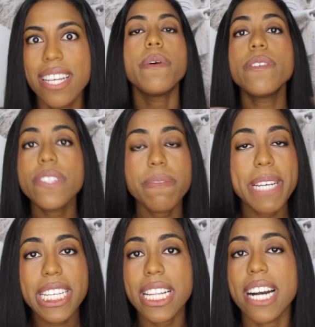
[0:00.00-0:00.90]
Most of
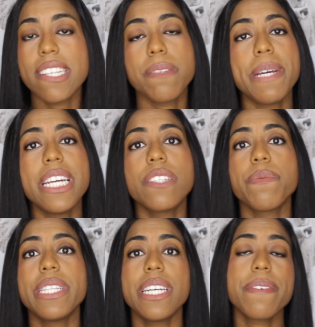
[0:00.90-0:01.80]
my classmates,
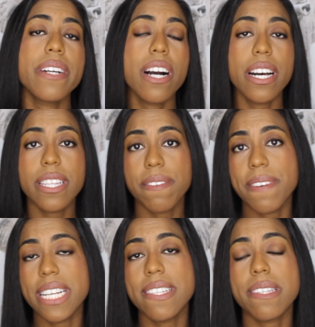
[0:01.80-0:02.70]
when they were on the
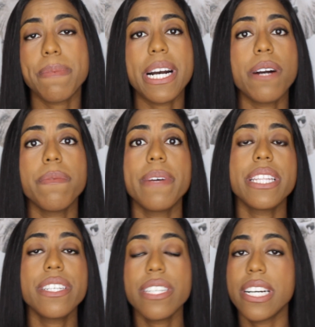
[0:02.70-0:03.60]
fence about
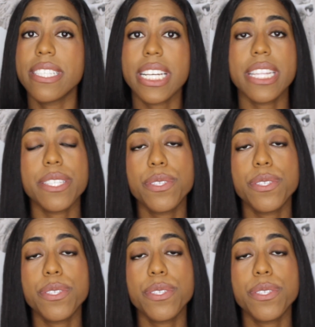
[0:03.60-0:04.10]
whether or not to get the